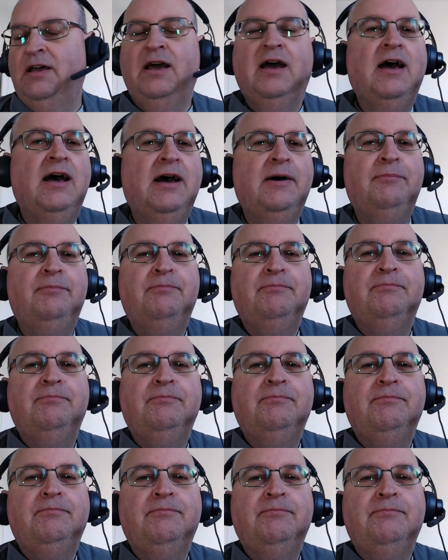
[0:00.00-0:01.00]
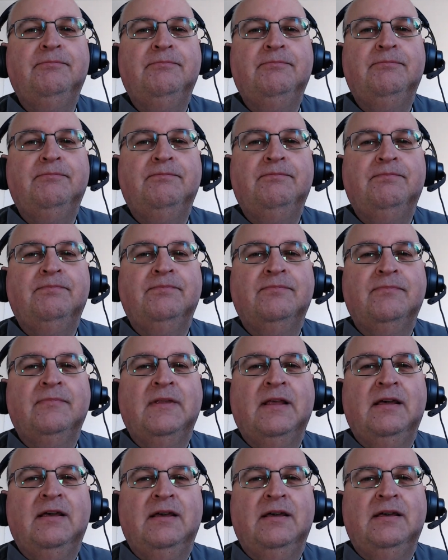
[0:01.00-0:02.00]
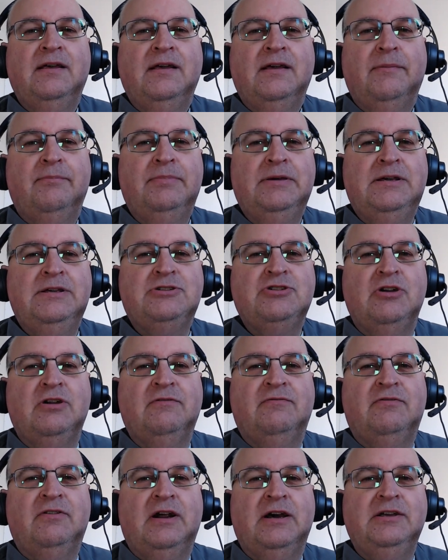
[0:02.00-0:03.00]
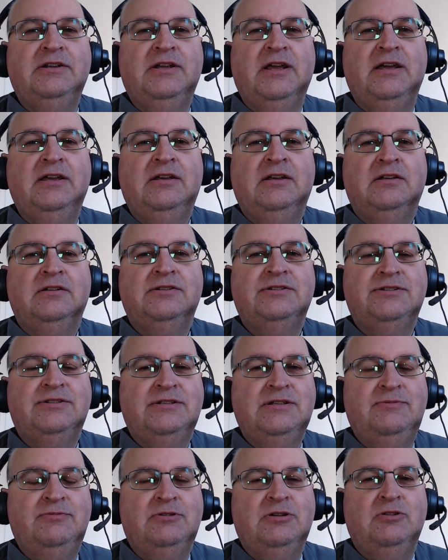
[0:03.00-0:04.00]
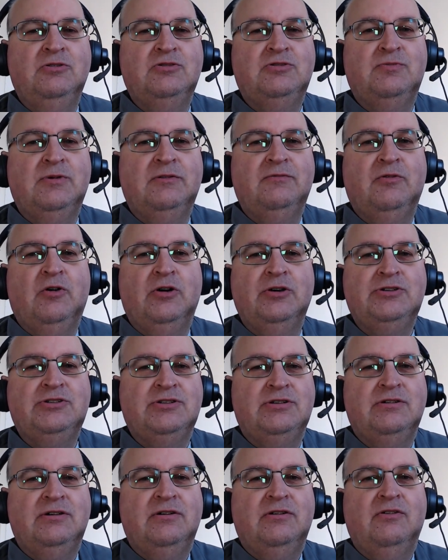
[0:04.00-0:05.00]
Appears on a Friday, seem to lose my voice.